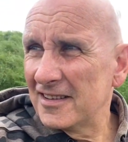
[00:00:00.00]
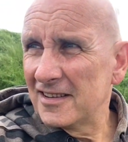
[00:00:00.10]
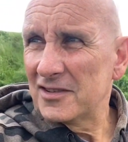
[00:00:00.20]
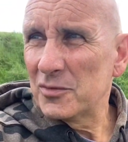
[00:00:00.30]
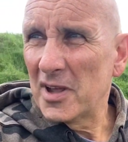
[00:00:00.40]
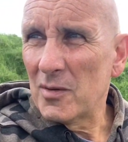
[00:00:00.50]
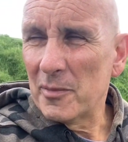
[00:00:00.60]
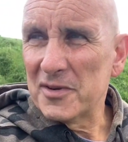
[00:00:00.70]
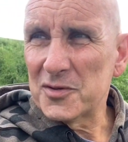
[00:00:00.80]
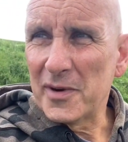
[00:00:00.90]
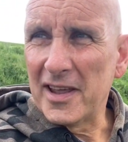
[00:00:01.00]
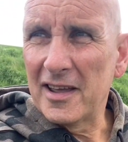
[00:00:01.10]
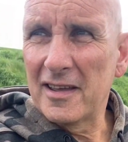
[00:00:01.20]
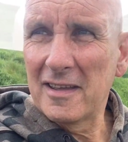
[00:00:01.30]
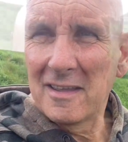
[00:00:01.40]
Just when they come up this way.
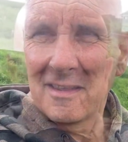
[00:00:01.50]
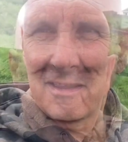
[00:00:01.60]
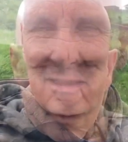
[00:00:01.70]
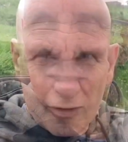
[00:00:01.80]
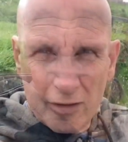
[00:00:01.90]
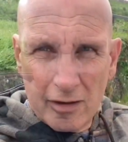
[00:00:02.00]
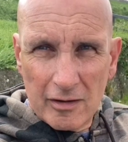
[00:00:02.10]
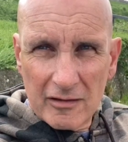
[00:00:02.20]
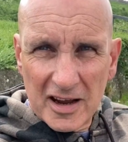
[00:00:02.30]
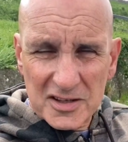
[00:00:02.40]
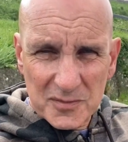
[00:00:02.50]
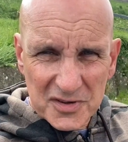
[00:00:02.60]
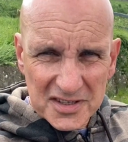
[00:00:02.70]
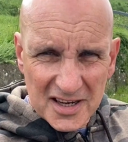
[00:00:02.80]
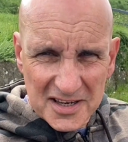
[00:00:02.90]
Right, so I'm
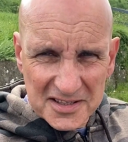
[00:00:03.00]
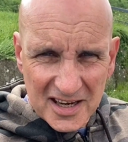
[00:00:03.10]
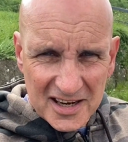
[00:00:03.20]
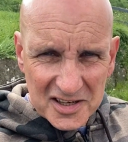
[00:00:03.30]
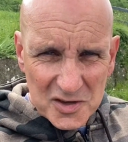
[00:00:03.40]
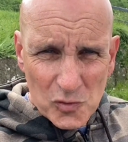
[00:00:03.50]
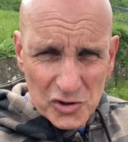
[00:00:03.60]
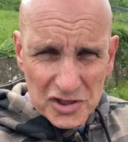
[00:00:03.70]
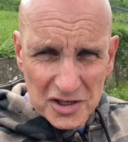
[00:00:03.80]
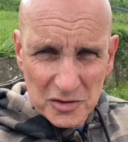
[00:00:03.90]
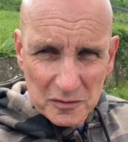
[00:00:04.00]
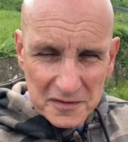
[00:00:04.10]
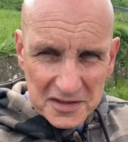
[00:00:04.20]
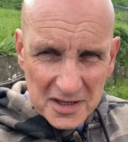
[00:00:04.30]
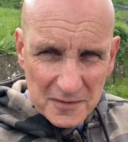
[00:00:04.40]
just sitting actually watching the
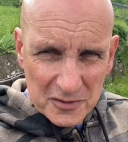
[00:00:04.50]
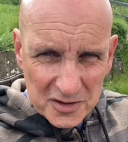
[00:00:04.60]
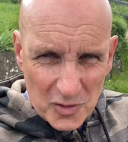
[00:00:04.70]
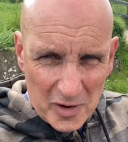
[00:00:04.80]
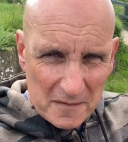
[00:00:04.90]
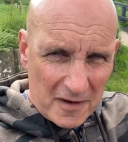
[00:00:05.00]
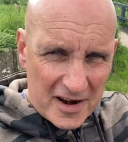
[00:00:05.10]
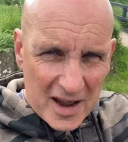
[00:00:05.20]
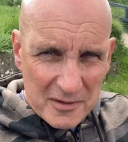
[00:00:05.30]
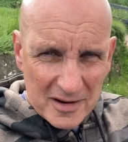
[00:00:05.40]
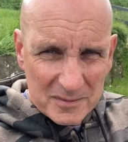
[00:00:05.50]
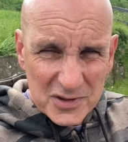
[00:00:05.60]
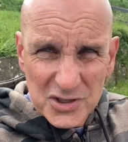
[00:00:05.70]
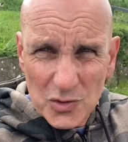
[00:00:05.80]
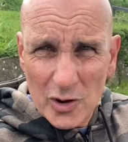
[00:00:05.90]
dolphins here, folks. They're quite far out. I'm
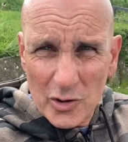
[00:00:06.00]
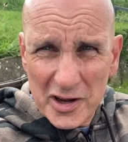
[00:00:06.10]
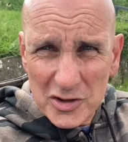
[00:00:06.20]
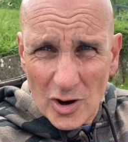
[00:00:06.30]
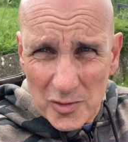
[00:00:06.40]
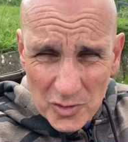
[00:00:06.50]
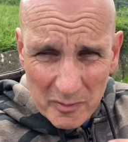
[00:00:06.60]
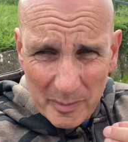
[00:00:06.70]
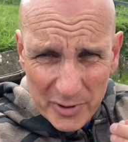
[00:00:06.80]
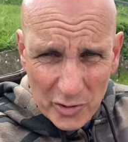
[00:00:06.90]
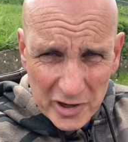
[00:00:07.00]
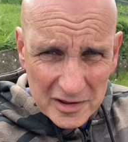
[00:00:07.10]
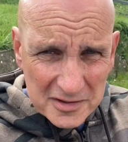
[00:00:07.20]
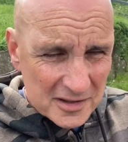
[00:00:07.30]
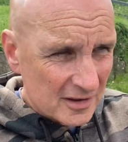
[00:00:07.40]
just so annoyed I don't have
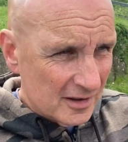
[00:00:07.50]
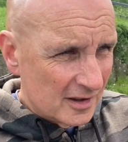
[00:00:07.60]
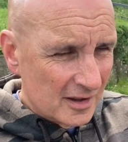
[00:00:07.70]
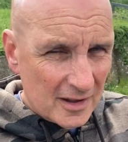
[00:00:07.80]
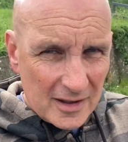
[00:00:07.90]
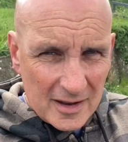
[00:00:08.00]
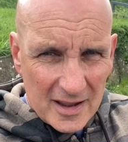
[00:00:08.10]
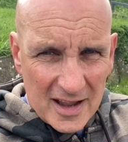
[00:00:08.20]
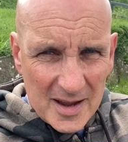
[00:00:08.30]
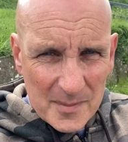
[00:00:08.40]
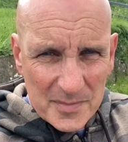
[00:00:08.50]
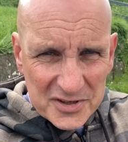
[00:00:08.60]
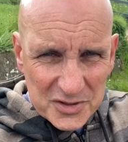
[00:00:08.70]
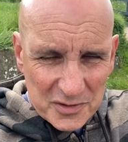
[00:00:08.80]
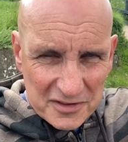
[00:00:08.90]
binoculars. But there's
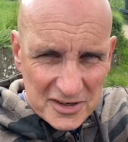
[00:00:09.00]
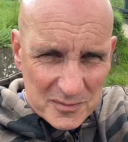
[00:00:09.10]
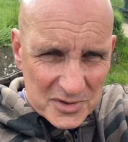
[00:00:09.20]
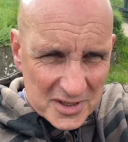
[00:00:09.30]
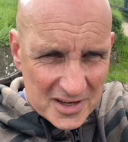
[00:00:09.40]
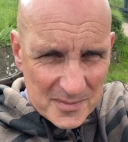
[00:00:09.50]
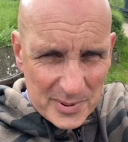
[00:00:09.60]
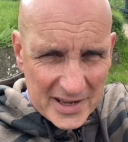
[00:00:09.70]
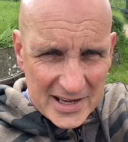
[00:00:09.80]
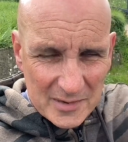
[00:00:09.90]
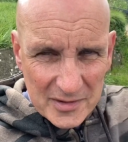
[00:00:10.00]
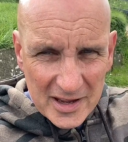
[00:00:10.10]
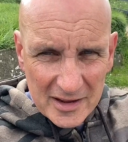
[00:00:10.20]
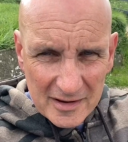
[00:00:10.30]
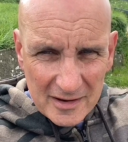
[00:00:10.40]
2 or 3 of them just kind of playing out
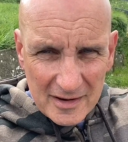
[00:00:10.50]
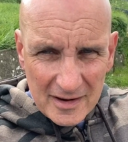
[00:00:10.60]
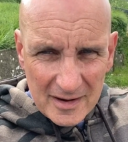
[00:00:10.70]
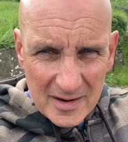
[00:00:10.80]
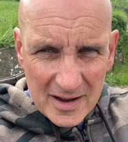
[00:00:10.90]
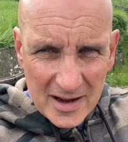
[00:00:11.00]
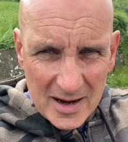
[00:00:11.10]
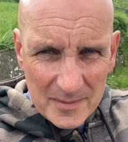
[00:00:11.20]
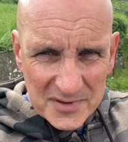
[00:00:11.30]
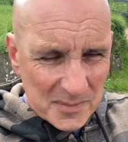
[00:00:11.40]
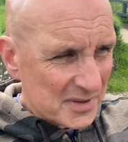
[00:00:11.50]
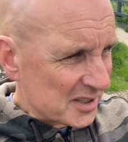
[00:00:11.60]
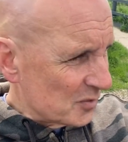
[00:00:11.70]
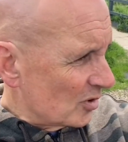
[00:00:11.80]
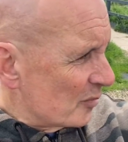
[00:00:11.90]
there. Sometimes
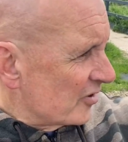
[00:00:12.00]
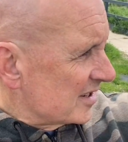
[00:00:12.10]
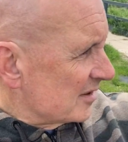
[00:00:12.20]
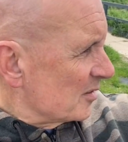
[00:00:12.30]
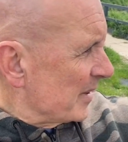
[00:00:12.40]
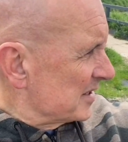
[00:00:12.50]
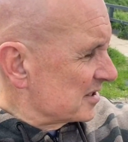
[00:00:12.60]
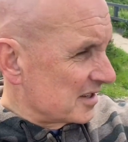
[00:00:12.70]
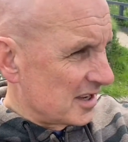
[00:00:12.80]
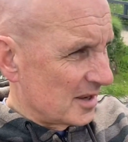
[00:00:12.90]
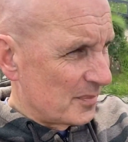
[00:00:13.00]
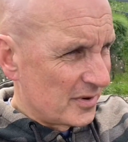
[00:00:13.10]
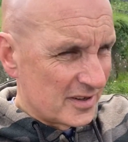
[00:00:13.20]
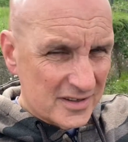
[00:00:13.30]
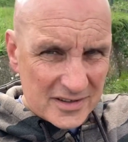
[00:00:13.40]
they will come right down the basin here,
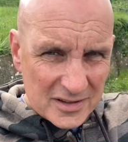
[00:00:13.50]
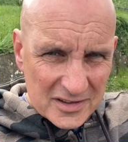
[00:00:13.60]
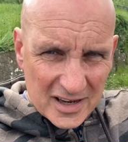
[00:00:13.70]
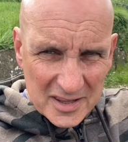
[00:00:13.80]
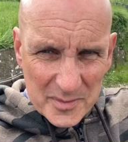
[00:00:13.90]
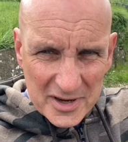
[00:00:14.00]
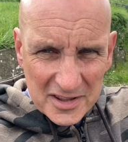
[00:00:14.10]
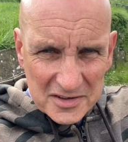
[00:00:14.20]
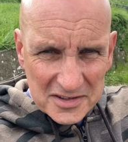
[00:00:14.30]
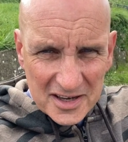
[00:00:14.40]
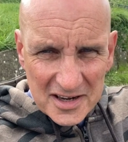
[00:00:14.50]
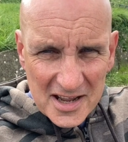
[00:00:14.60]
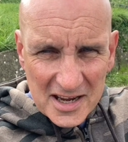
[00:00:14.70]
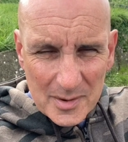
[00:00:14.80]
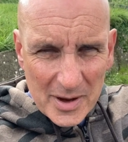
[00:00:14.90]
but looks like at the minute they're just kind of
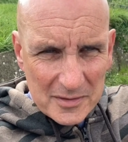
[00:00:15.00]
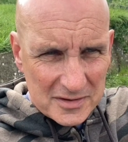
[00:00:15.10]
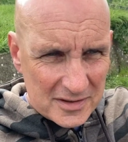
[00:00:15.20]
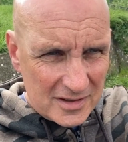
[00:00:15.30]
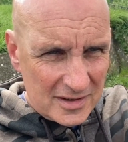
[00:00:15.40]
hanging about